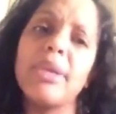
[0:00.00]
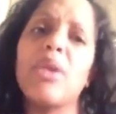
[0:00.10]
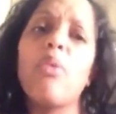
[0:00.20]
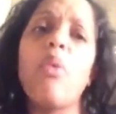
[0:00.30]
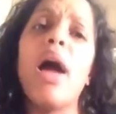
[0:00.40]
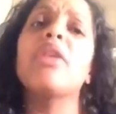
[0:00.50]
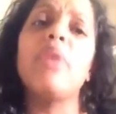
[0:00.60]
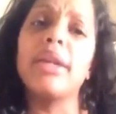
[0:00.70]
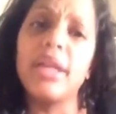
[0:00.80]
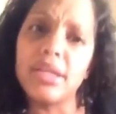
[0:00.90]
like why do
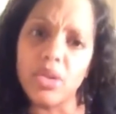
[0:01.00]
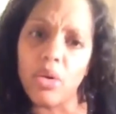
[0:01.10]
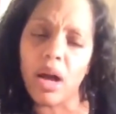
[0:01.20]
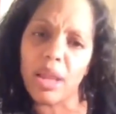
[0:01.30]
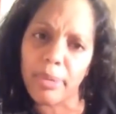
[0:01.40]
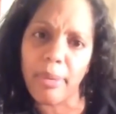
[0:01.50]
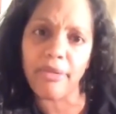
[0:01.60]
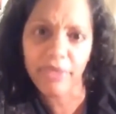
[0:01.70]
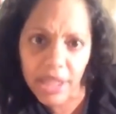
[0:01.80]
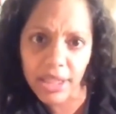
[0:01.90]
I get so all up in my
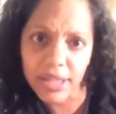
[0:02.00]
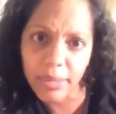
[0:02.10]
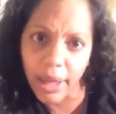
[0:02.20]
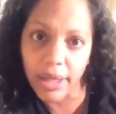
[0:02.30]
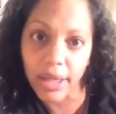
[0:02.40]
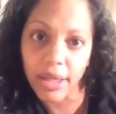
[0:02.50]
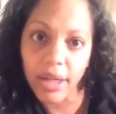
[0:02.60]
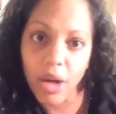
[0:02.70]
feelings about it?